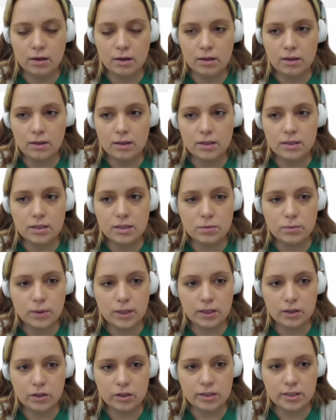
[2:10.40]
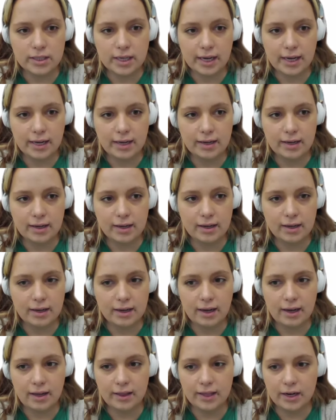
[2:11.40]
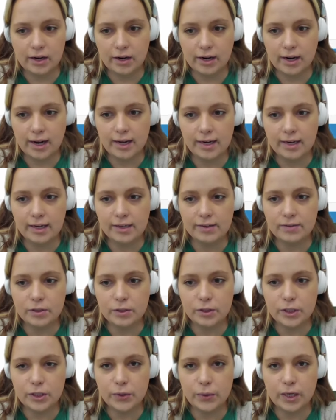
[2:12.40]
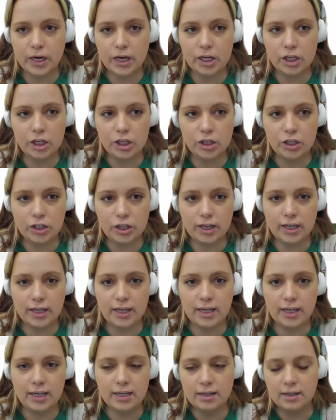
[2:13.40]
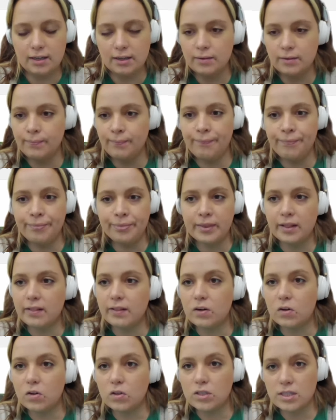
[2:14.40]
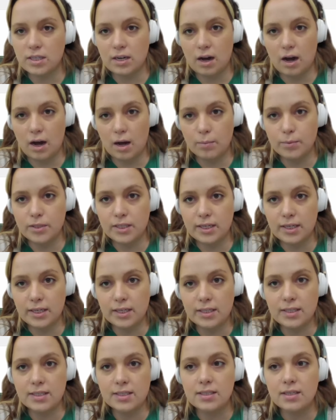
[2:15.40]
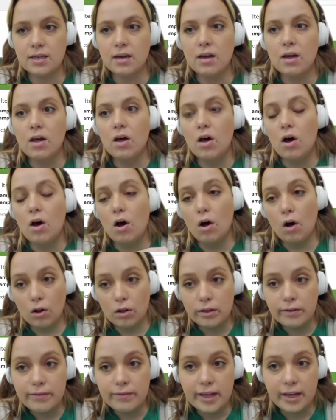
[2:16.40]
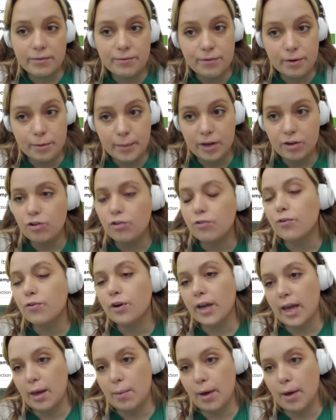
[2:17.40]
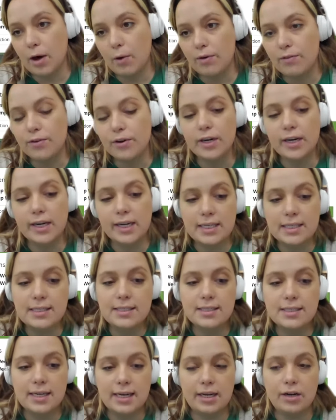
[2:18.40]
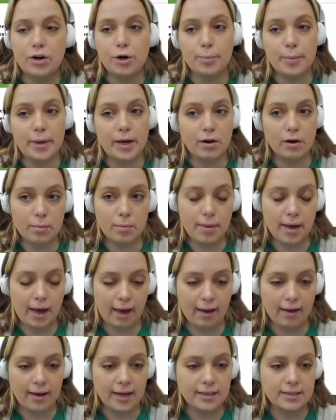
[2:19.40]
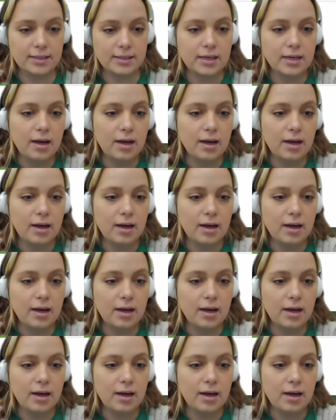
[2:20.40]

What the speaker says: This is what it looks like in there. It kind of gives you a good little synopsis. All of the information for camp, however, is in our parent packet.